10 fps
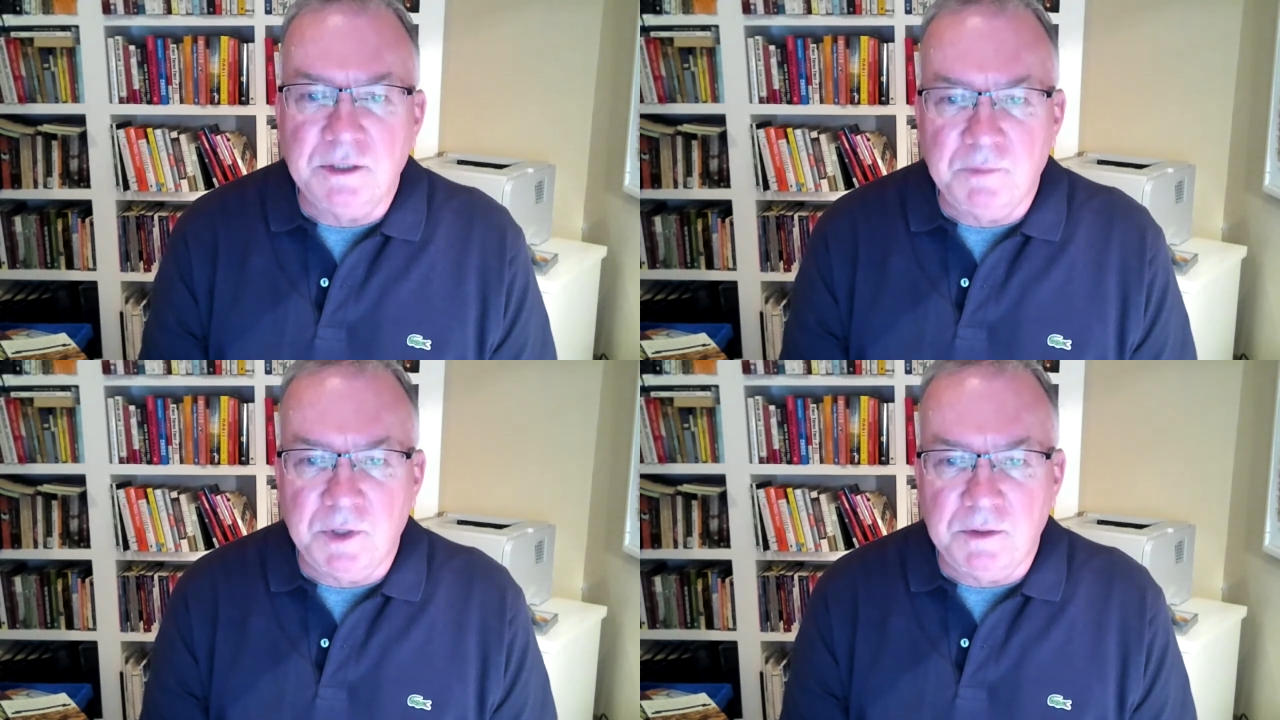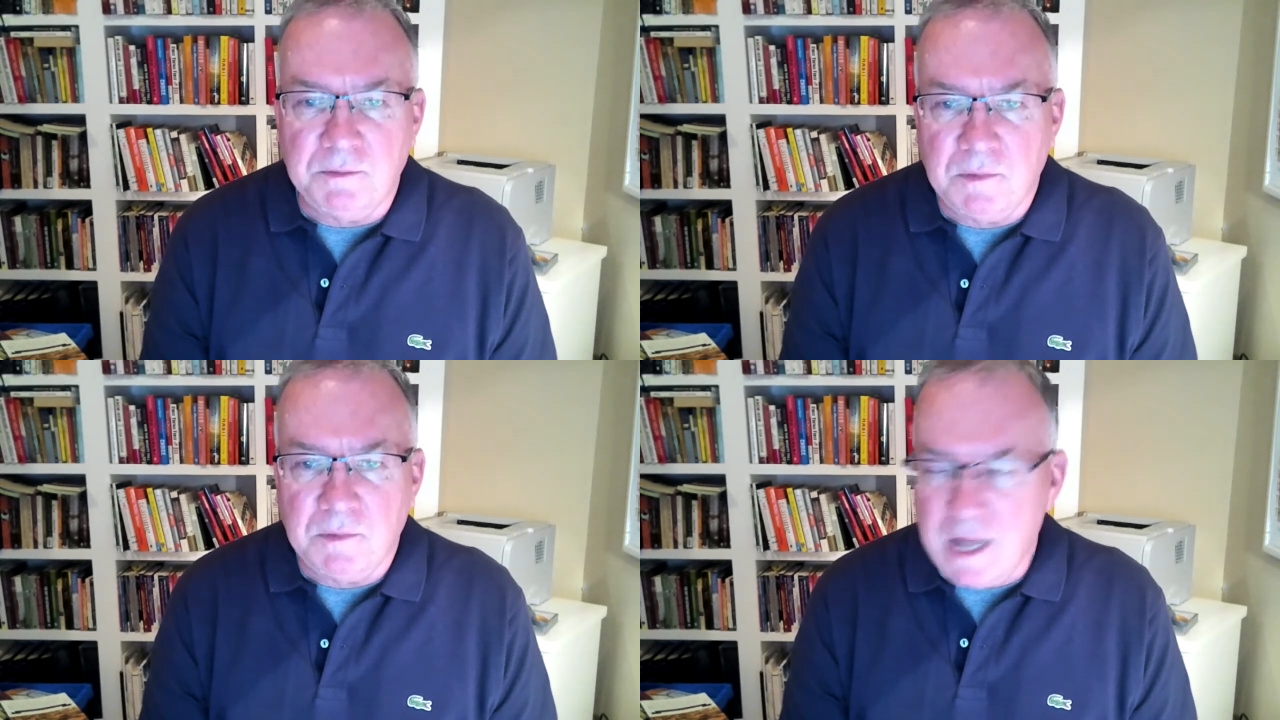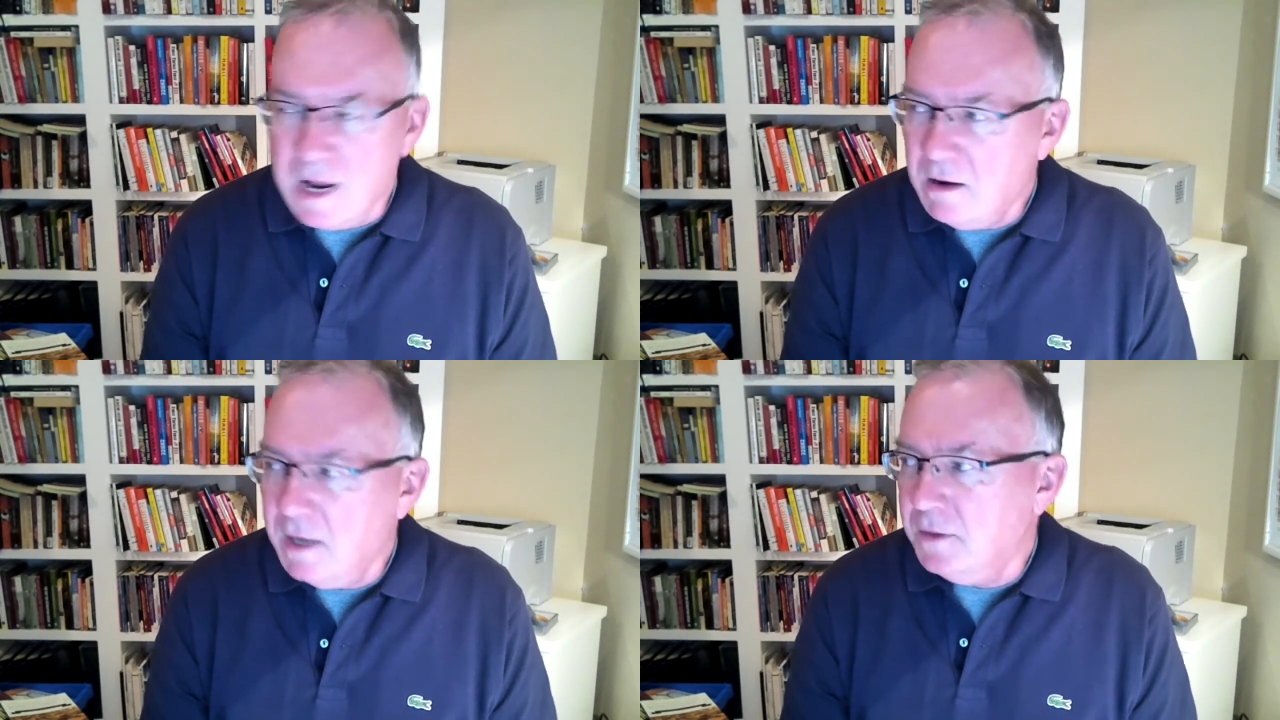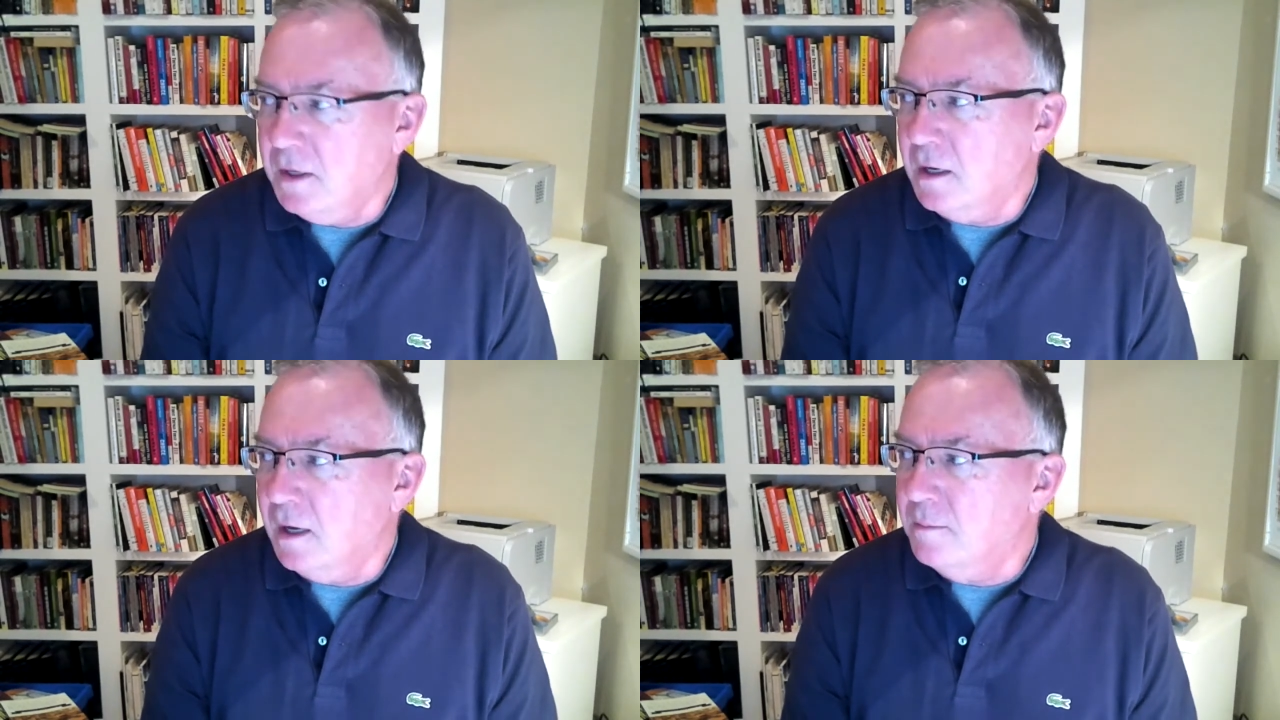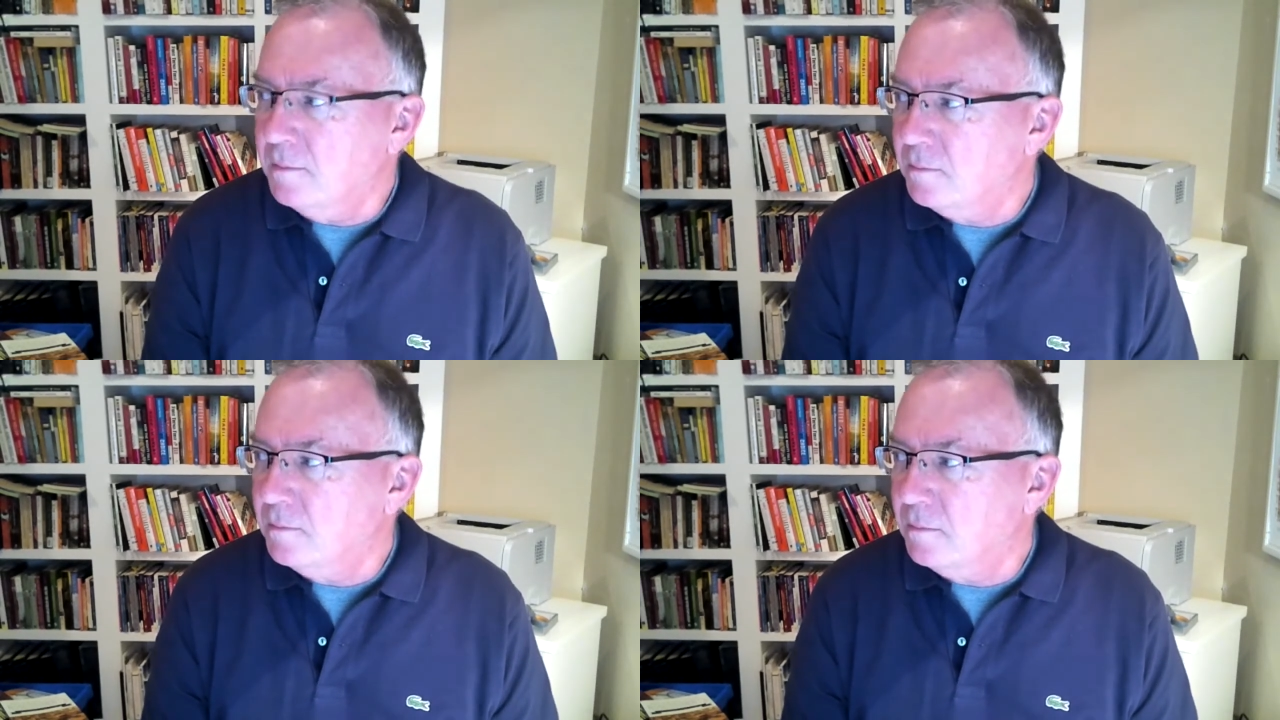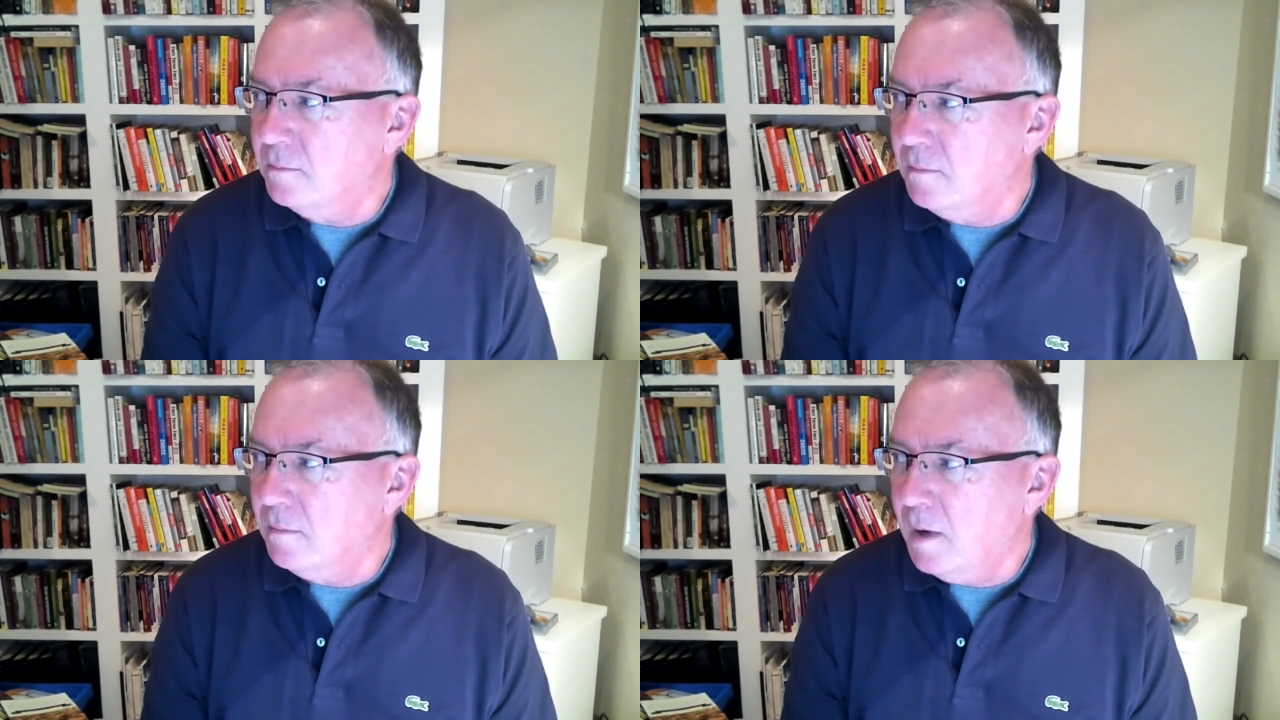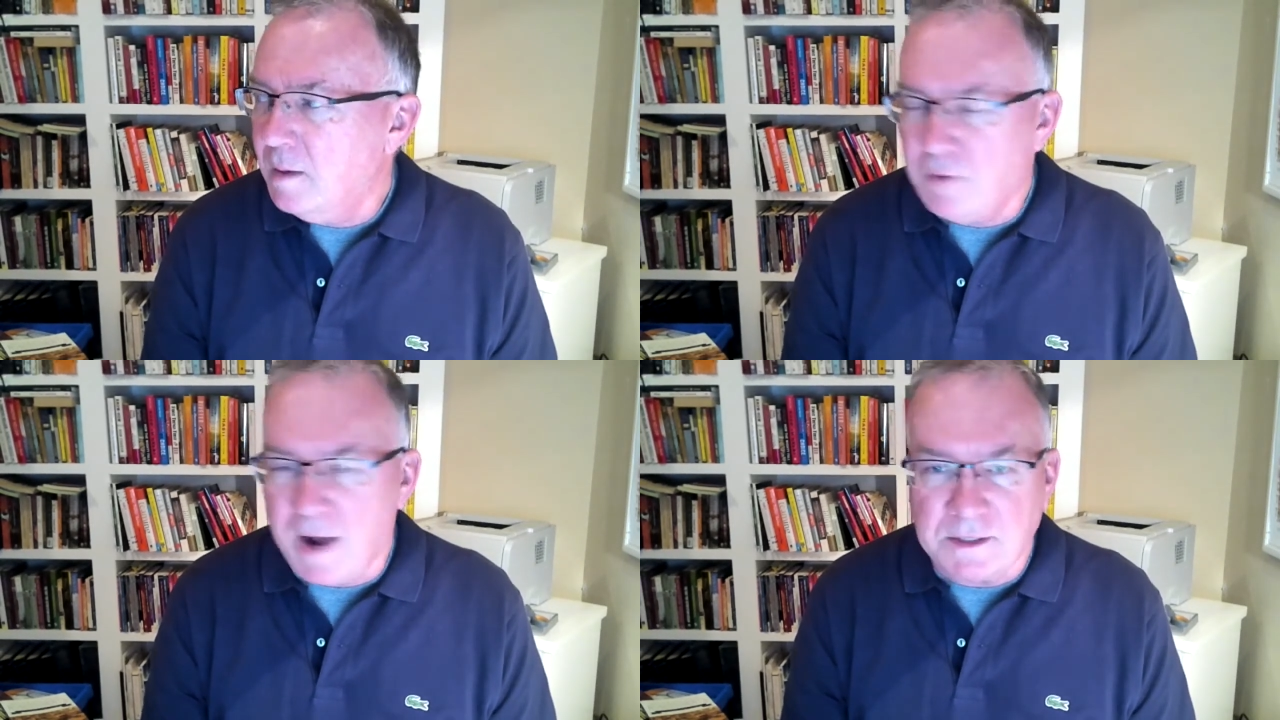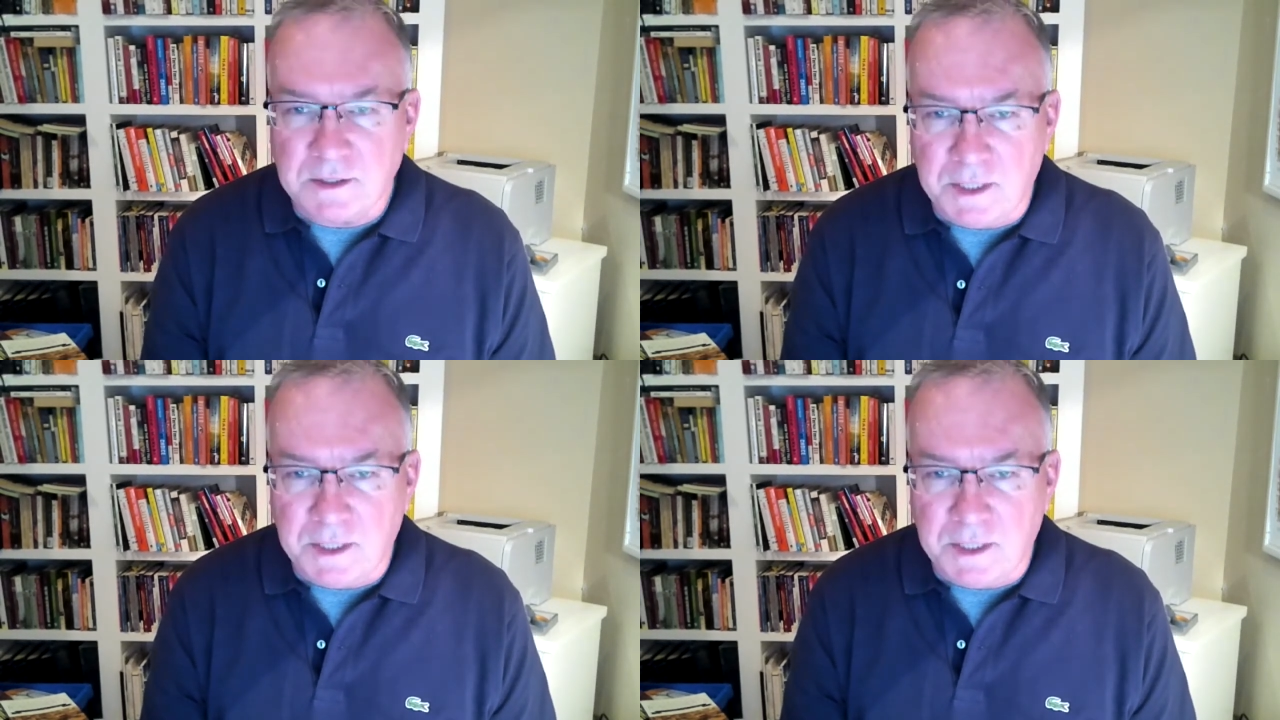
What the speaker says: But now I think I'm practically